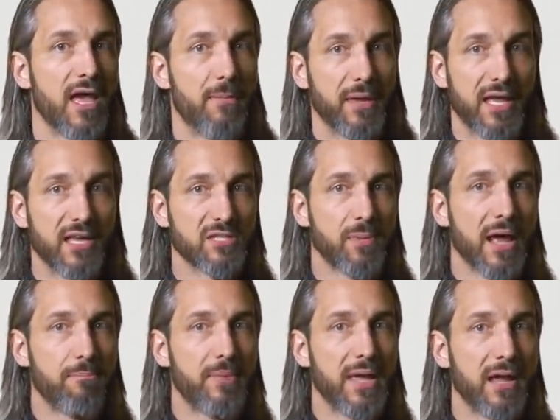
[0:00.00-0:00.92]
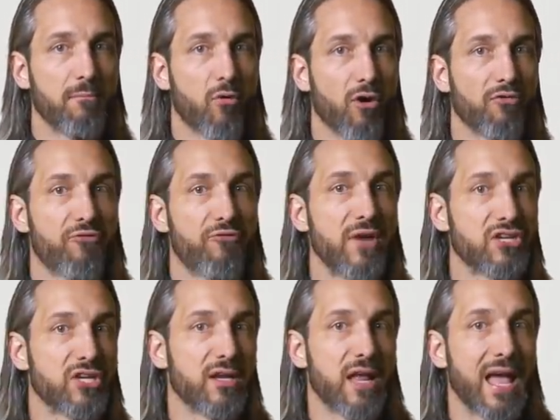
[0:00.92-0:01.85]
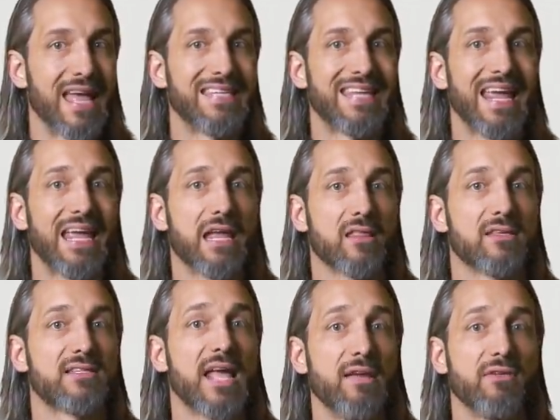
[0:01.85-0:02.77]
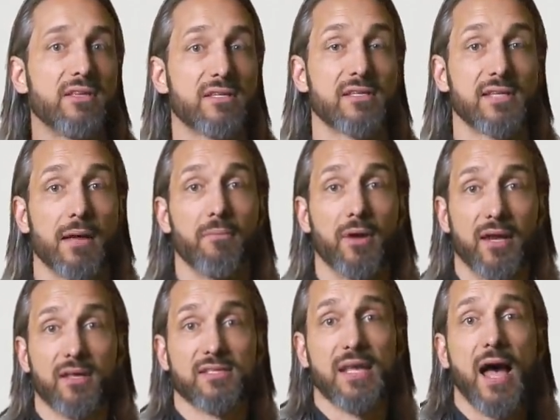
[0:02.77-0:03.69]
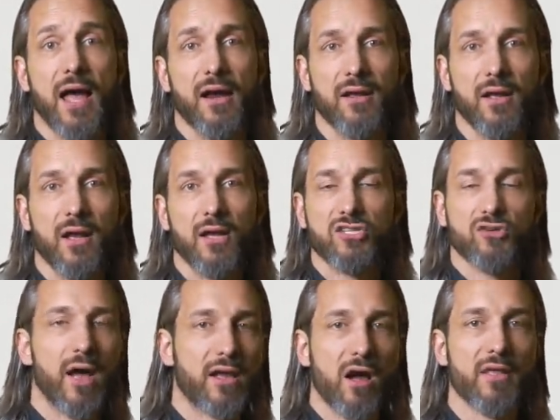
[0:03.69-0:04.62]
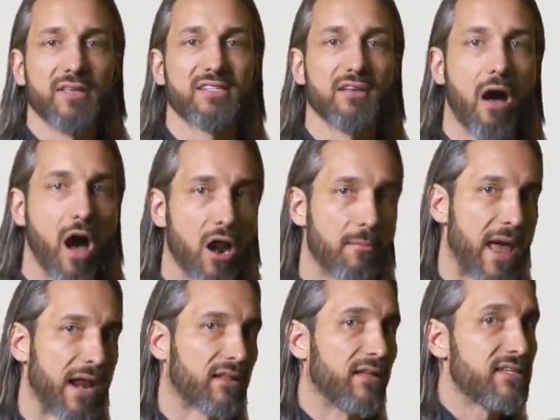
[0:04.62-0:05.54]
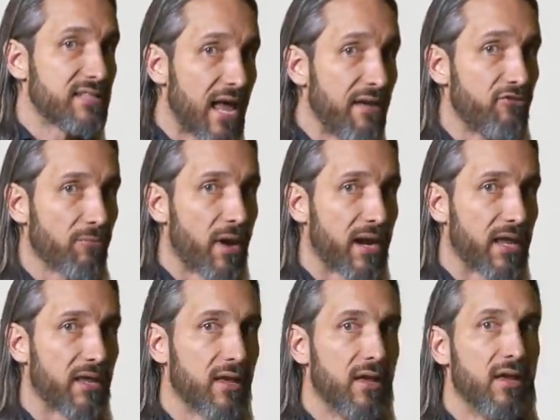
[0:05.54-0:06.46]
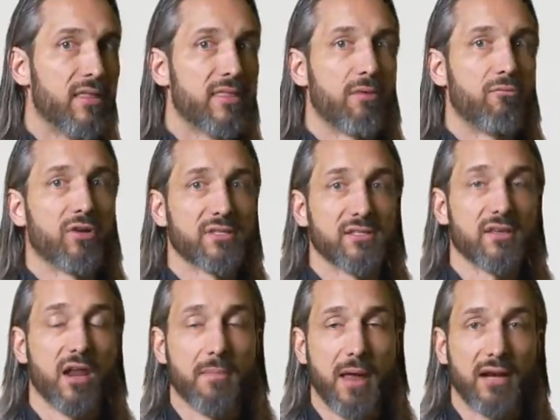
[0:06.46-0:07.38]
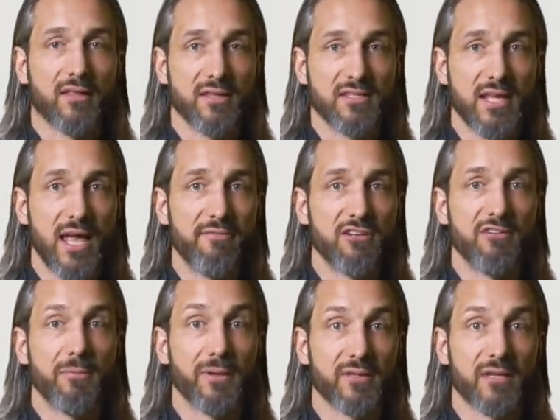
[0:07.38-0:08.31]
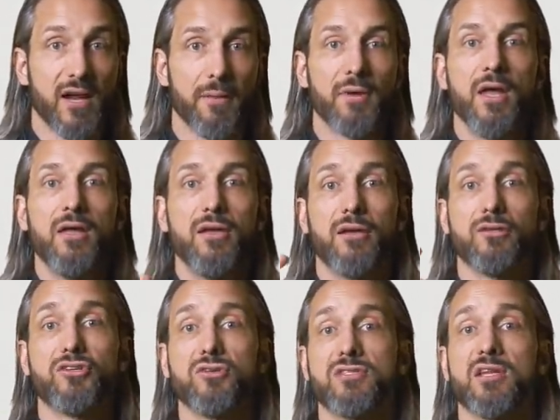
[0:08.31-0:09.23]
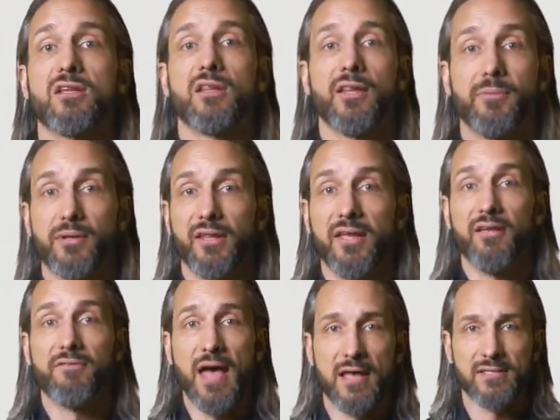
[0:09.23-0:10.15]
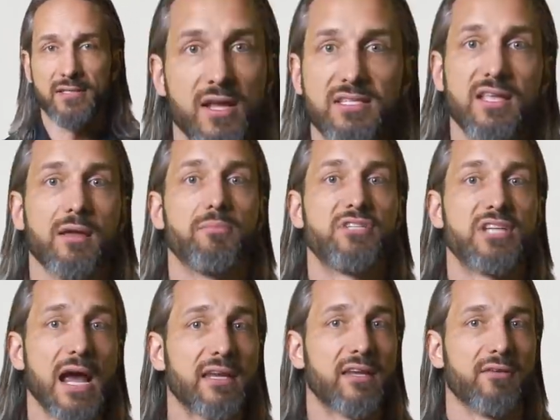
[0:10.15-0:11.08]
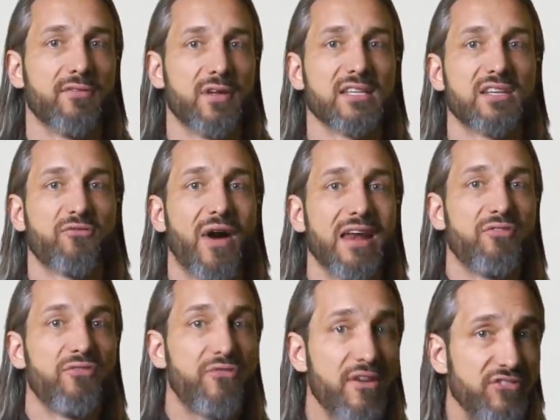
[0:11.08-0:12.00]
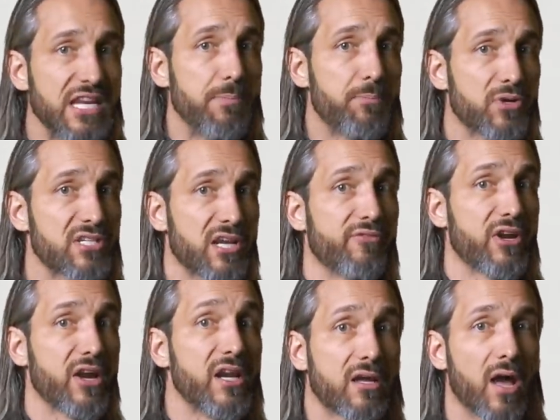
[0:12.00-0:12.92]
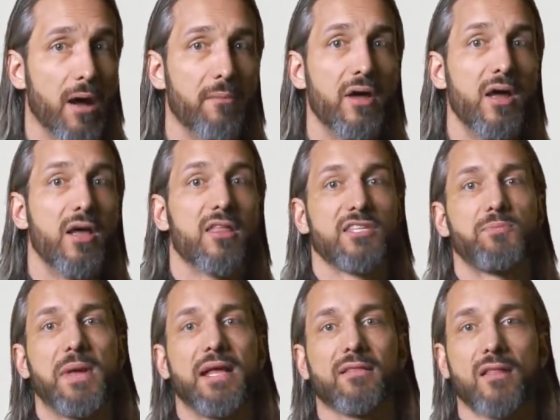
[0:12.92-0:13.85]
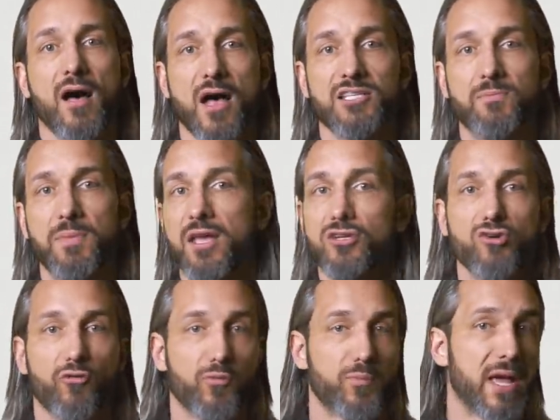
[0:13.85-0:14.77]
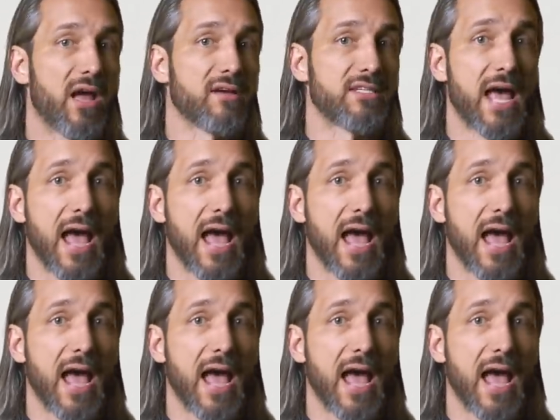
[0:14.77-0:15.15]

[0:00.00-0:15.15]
It begins by being more efficient and taking the savings and set money aside. So I call this automatically save your money. Then once it's automatically saved and you built it up, you can choose to deliberately invest. So the objective is to find 15% of your income that's being lost because you overpay on